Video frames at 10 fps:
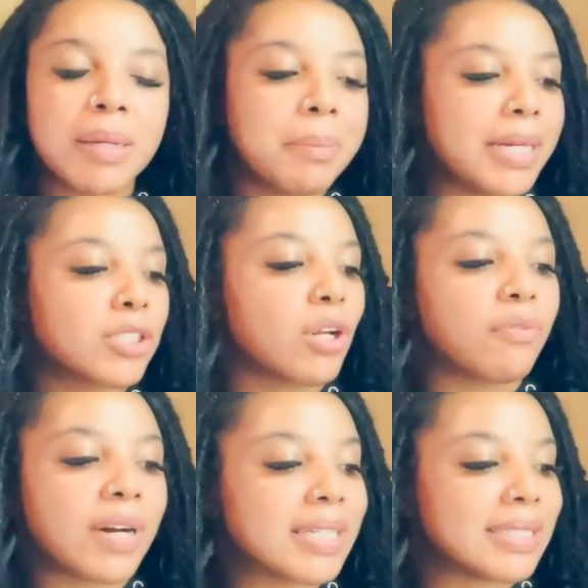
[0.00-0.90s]
It makes no
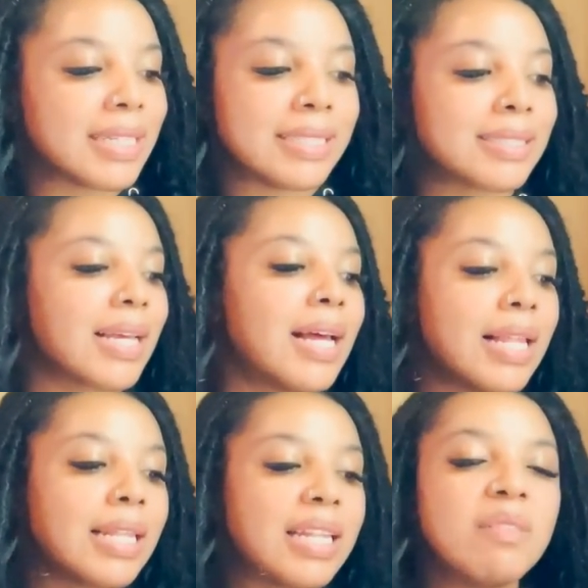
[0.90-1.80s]
fucking sense.
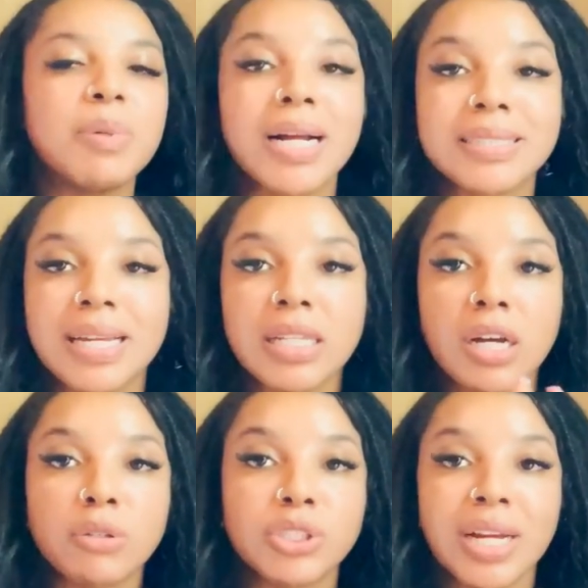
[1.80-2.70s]
Leave Beyonce
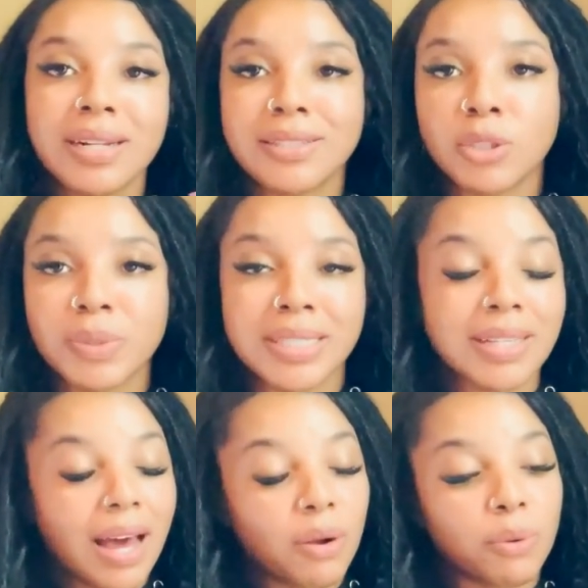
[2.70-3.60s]
alone. She had nothing to do with this.
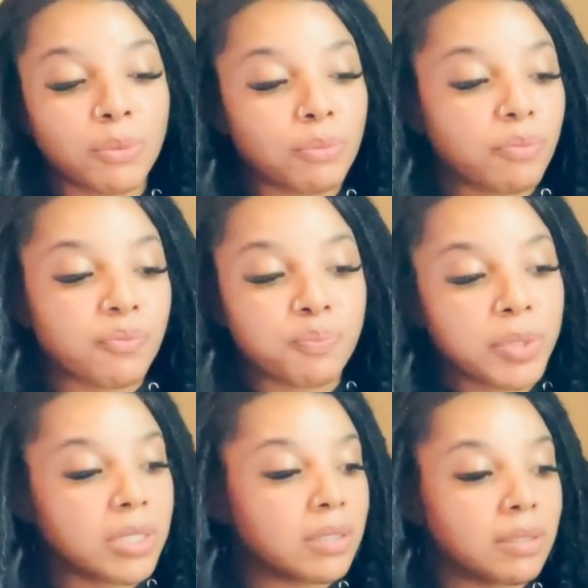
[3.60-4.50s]
I don't
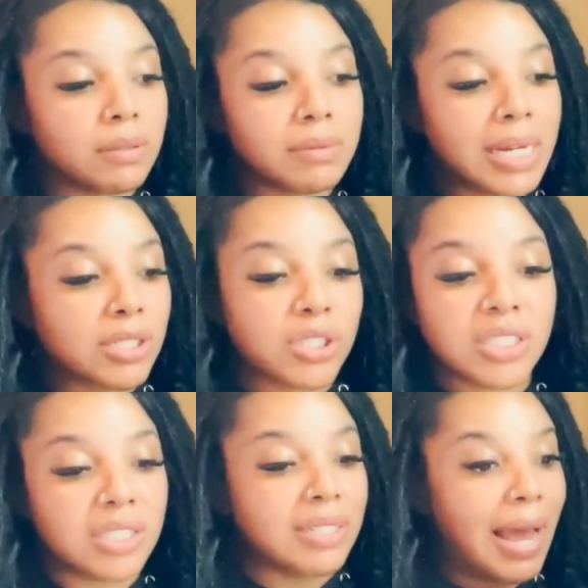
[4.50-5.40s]
feel like
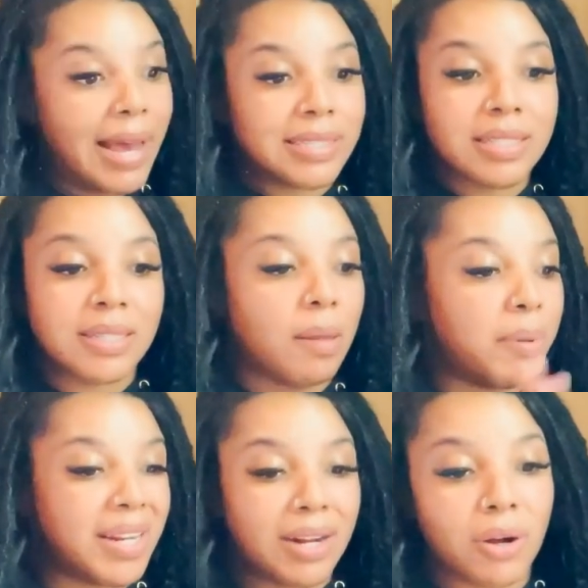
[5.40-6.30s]
she has to step
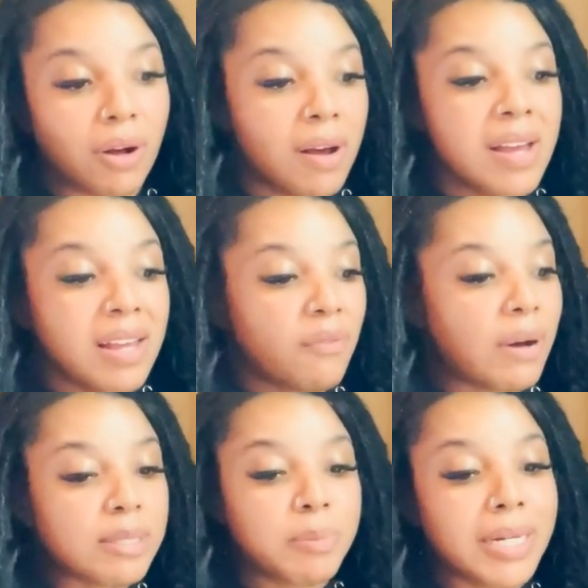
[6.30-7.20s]
in at all. If
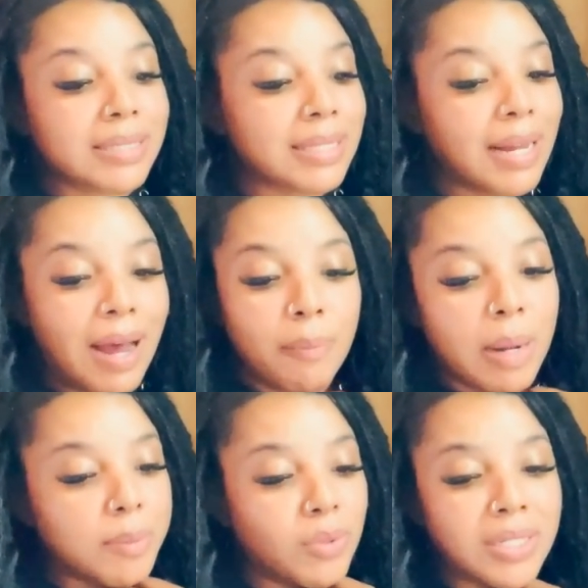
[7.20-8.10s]
I was Beyonce, I
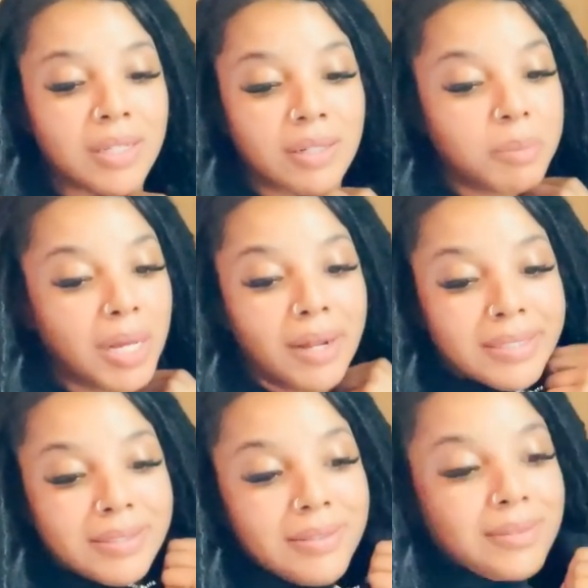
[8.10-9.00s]
probably wouldn't either, to be
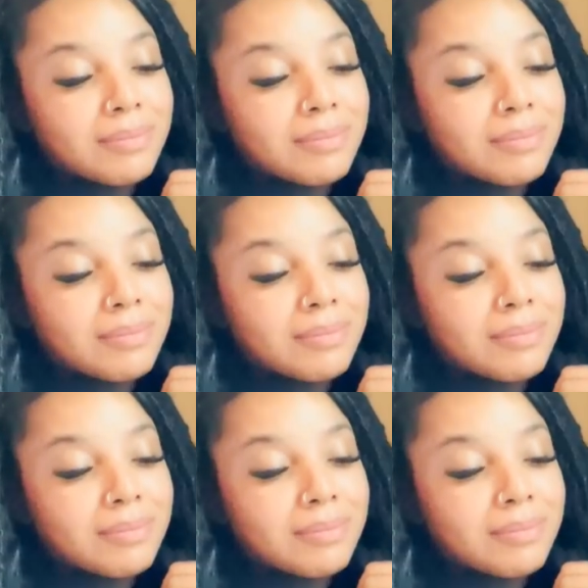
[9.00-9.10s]
honest.